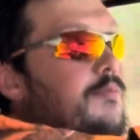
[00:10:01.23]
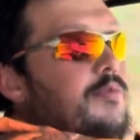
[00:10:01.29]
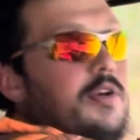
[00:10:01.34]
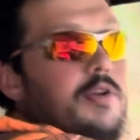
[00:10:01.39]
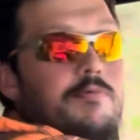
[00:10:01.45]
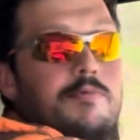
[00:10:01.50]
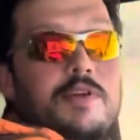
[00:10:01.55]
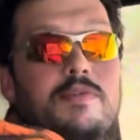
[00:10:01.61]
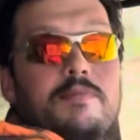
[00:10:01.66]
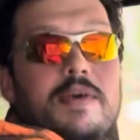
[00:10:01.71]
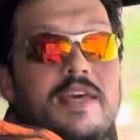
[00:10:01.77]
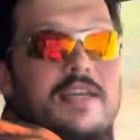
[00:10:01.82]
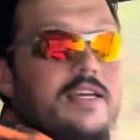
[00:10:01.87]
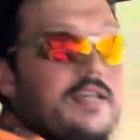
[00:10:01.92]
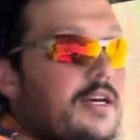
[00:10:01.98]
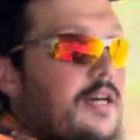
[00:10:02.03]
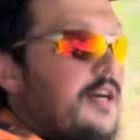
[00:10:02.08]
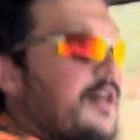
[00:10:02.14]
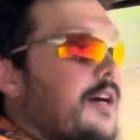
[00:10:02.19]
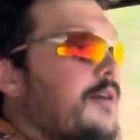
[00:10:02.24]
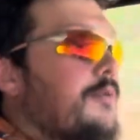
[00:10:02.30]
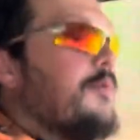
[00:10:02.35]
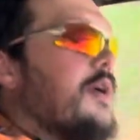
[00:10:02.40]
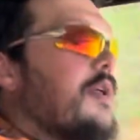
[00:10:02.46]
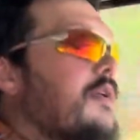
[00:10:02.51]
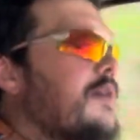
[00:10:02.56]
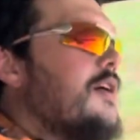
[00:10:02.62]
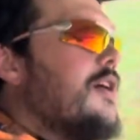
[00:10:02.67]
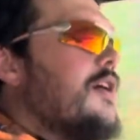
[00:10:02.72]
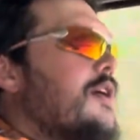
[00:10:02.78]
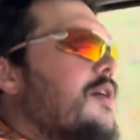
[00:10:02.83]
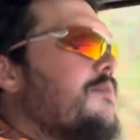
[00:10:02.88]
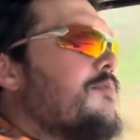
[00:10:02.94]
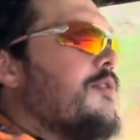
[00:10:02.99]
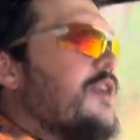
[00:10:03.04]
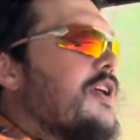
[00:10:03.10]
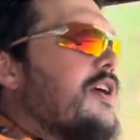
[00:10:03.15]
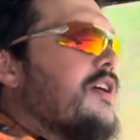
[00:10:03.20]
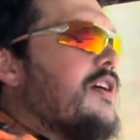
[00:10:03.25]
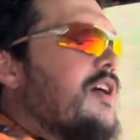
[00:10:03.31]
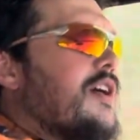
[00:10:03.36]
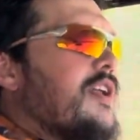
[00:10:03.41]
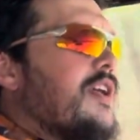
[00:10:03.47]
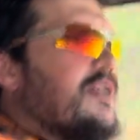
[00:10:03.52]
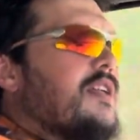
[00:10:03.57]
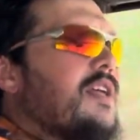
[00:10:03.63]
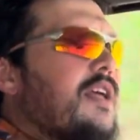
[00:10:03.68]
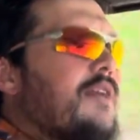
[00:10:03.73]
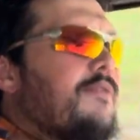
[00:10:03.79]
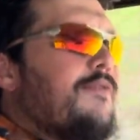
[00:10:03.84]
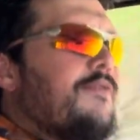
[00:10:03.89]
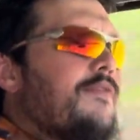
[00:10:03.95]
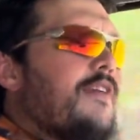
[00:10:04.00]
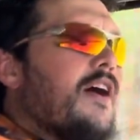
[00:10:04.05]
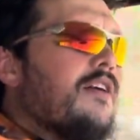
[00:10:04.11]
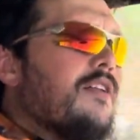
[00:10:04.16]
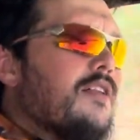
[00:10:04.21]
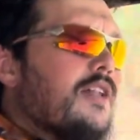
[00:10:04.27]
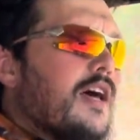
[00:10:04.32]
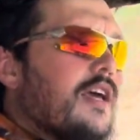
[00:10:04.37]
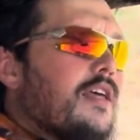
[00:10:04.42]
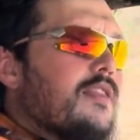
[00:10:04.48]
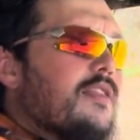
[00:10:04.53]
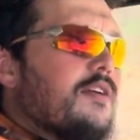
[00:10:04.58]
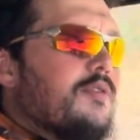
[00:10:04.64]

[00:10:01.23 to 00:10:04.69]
rhythmic. Went pretty good. It felt like there